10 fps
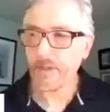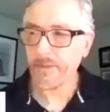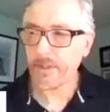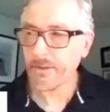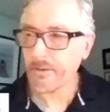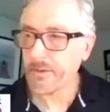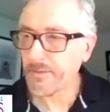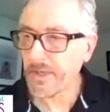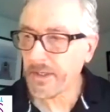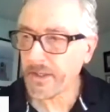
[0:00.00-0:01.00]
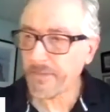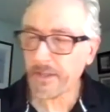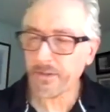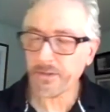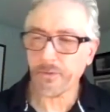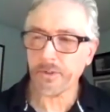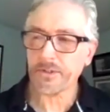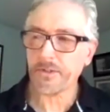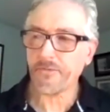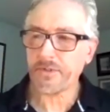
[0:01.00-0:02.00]
mean, you're only making matters
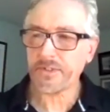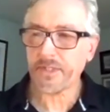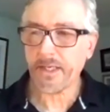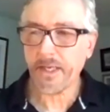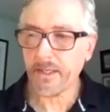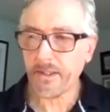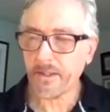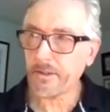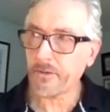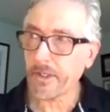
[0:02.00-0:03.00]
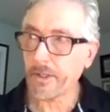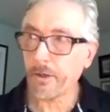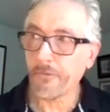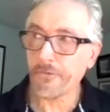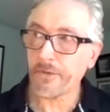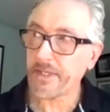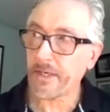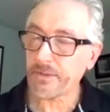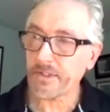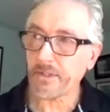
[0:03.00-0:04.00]
worse if you say, hey, get over it.
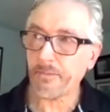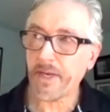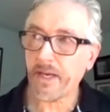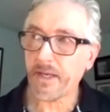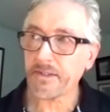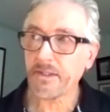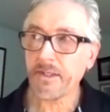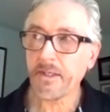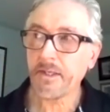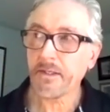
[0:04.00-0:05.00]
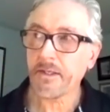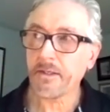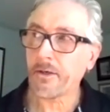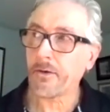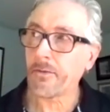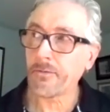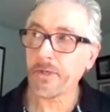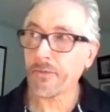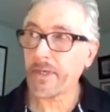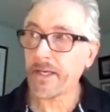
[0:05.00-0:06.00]
That was the past.
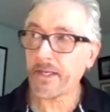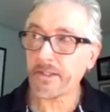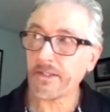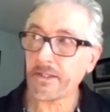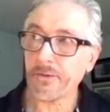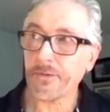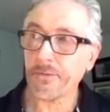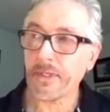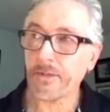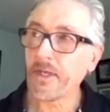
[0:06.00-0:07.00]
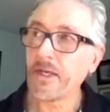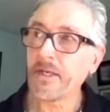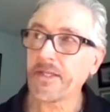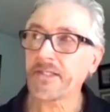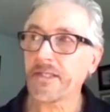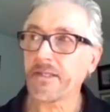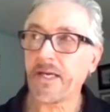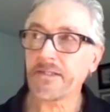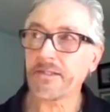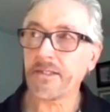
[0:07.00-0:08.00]
Look what I had to deal with. That's the
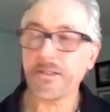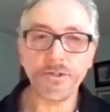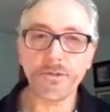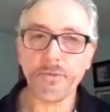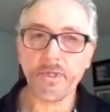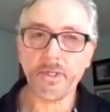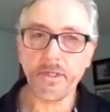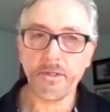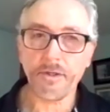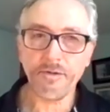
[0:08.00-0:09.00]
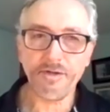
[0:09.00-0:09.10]
last thing children want to hear.